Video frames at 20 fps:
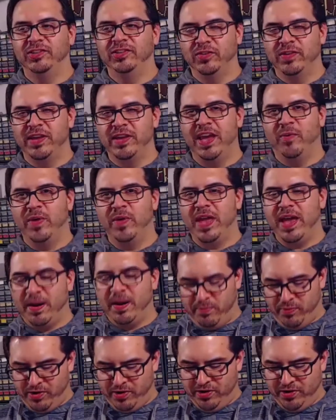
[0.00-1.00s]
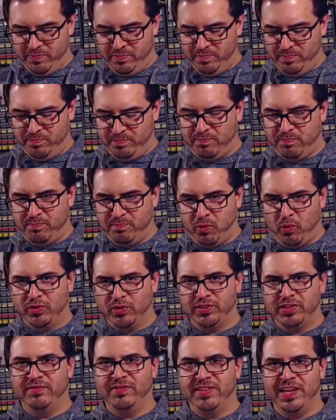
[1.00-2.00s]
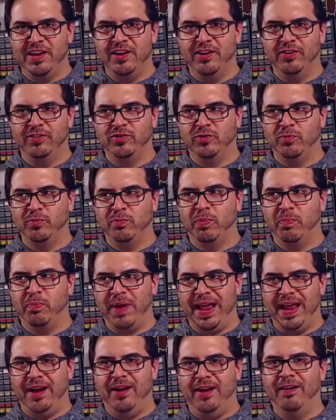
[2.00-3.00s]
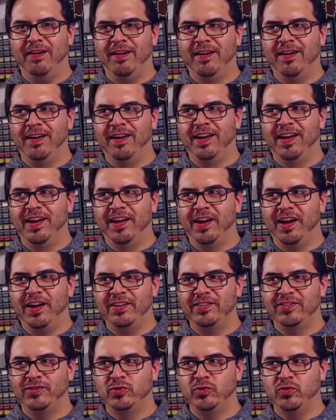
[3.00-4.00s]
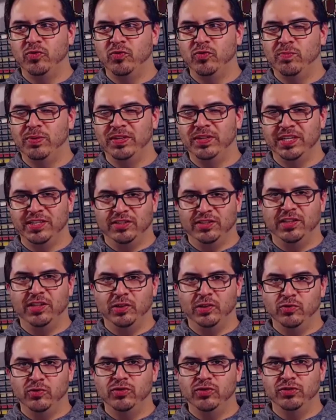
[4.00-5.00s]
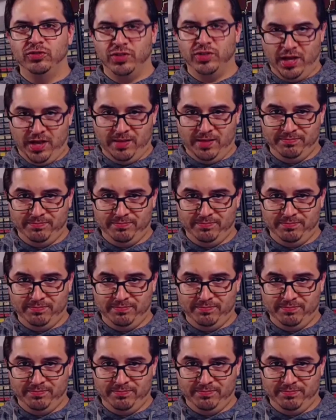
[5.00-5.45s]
yeah, we had a pretty good portion of the year to prepare to potentially lose your job.